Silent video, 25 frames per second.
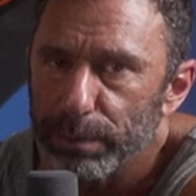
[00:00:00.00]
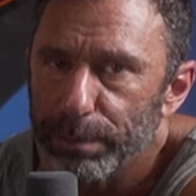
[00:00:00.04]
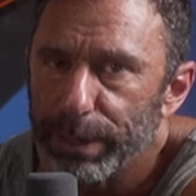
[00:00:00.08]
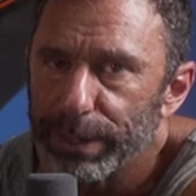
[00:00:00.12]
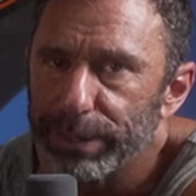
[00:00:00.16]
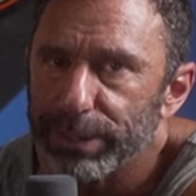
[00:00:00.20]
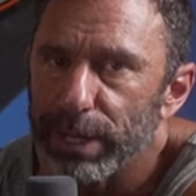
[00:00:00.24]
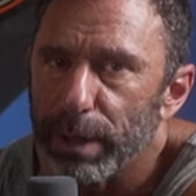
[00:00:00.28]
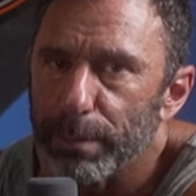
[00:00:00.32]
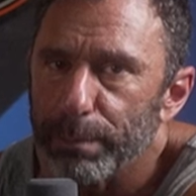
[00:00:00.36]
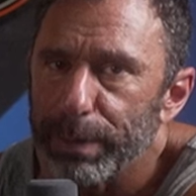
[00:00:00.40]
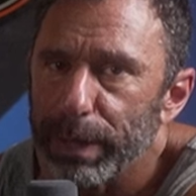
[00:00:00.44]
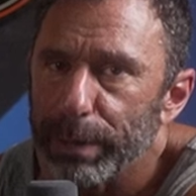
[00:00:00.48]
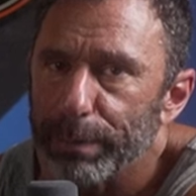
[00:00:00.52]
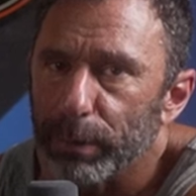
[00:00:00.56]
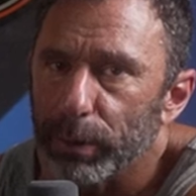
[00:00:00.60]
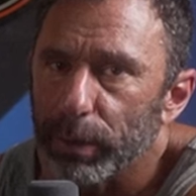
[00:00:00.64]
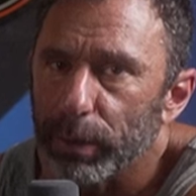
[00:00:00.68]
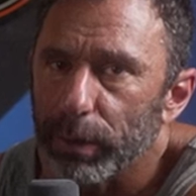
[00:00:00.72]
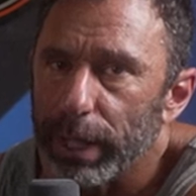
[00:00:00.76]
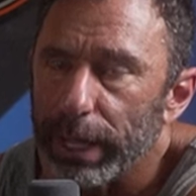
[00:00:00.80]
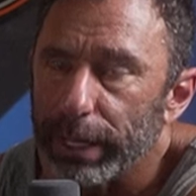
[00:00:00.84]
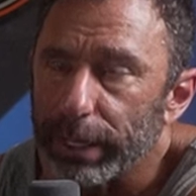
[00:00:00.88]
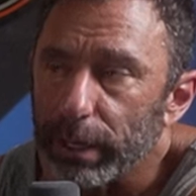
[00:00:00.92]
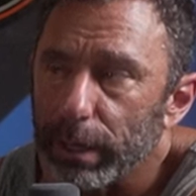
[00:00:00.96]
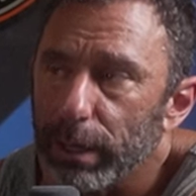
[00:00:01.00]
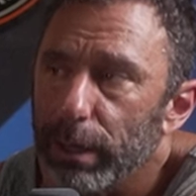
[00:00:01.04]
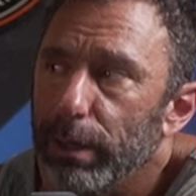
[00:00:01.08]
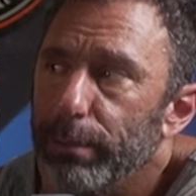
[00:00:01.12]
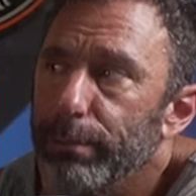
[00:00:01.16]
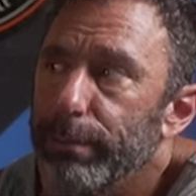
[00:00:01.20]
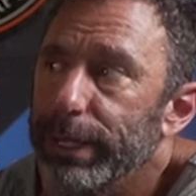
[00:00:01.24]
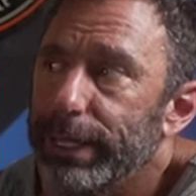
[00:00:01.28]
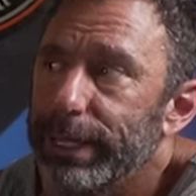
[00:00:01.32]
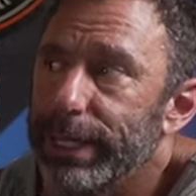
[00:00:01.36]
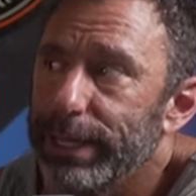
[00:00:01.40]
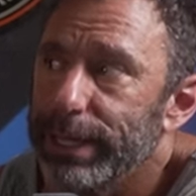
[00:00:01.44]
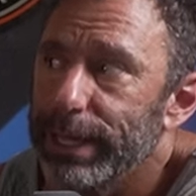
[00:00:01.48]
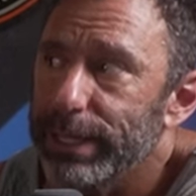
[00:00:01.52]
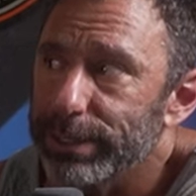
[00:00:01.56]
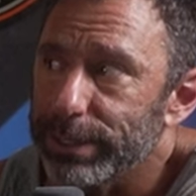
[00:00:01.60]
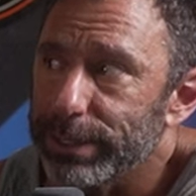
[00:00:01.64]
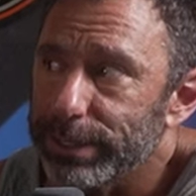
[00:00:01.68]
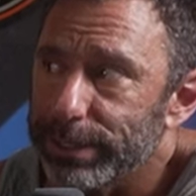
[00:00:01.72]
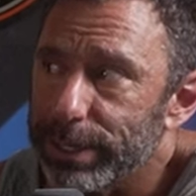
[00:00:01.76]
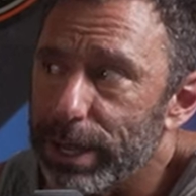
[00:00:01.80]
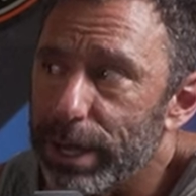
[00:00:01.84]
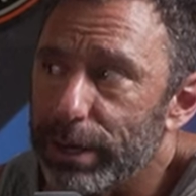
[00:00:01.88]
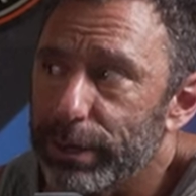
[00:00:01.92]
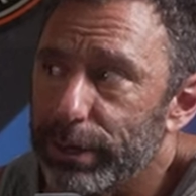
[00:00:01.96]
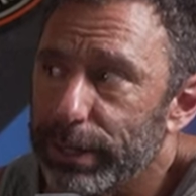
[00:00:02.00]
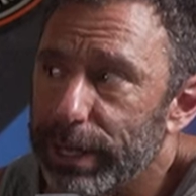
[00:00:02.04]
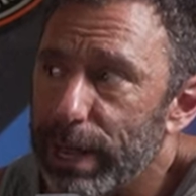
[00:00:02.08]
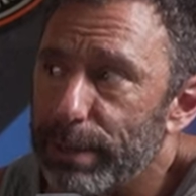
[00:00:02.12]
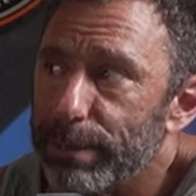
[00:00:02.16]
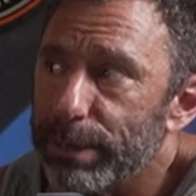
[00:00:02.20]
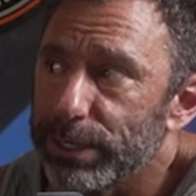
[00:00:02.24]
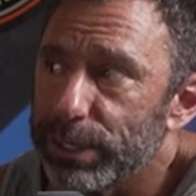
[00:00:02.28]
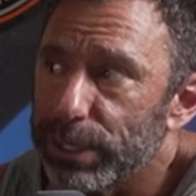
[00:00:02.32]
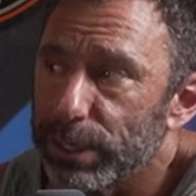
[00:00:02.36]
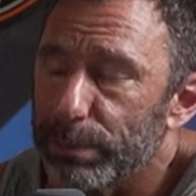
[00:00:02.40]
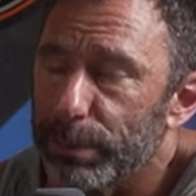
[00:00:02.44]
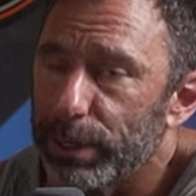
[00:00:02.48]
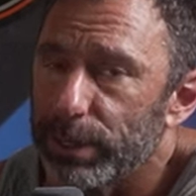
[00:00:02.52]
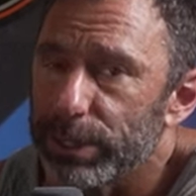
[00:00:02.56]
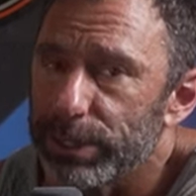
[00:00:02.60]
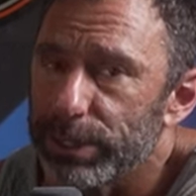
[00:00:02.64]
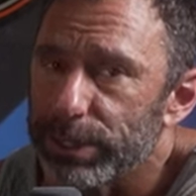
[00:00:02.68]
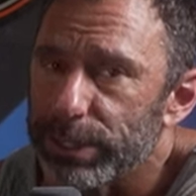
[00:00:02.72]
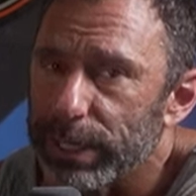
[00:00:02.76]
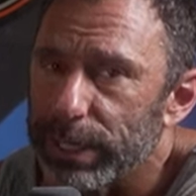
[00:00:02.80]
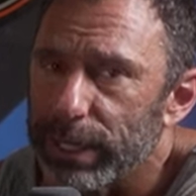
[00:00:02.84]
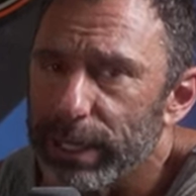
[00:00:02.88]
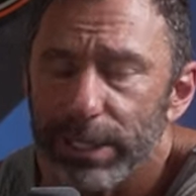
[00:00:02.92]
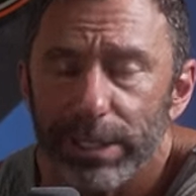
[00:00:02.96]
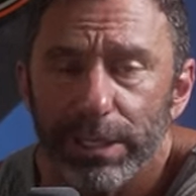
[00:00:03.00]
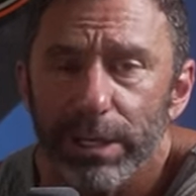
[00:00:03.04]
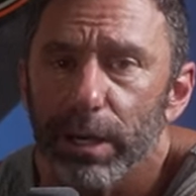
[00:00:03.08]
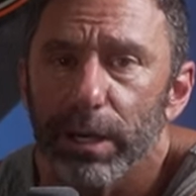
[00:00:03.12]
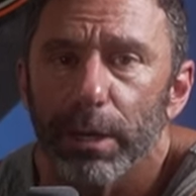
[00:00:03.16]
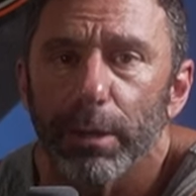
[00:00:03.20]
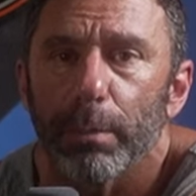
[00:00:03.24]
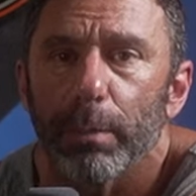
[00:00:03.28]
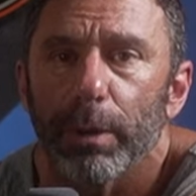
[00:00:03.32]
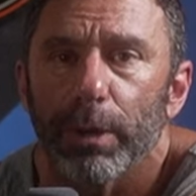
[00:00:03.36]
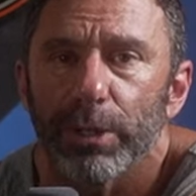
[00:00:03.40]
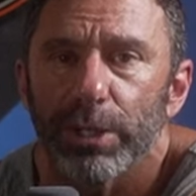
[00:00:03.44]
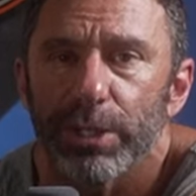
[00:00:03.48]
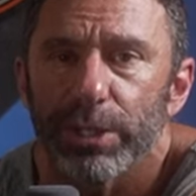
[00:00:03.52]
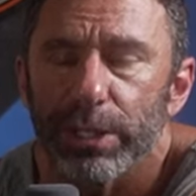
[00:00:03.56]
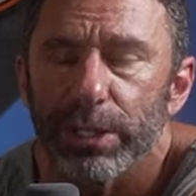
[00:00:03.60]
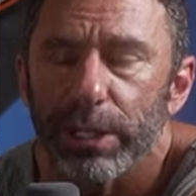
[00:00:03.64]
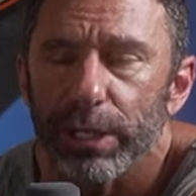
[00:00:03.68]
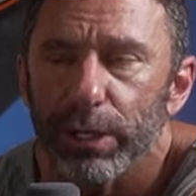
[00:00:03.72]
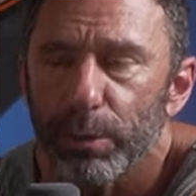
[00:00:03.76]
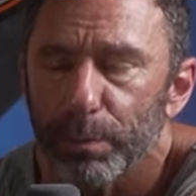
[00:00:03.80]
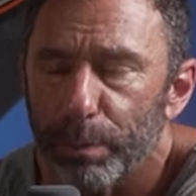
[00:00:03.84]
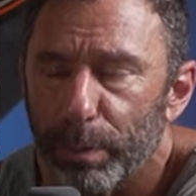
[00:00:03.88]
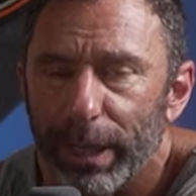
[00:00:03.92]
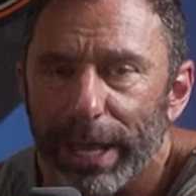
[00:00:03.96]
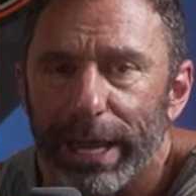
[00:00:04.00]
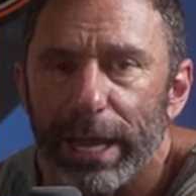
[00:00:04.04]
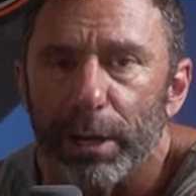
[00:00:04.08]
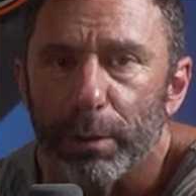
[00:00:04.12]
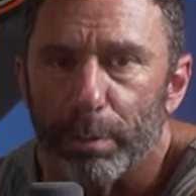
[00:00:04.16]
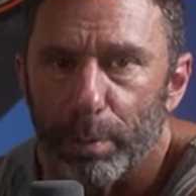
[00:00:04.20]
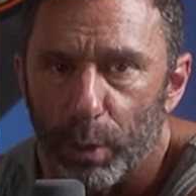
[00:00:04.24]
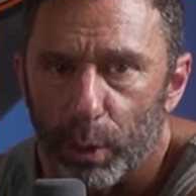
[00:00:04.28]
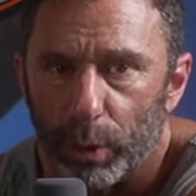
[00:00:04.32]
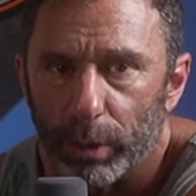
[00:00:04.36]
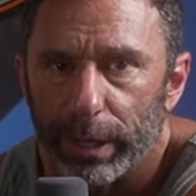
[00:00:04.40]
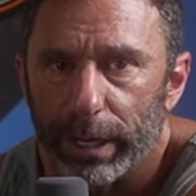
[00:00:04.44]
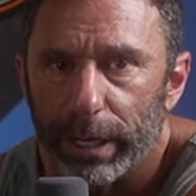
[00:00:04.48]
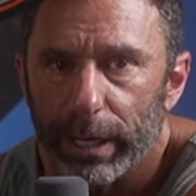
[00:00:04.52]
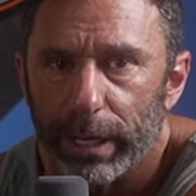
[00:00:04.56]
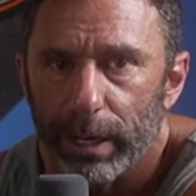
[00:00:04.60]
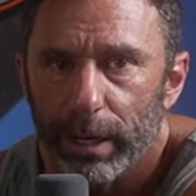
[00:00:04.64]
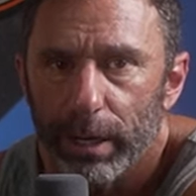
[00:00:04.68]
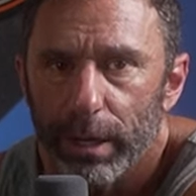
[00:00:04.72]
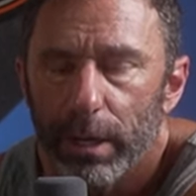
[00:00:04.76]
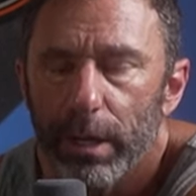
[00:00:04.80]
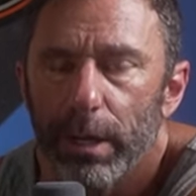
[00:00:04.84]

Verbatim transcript: But some people are like, my kid has a soccer game, that's an emergency. That's not an emergency. You planned poorly.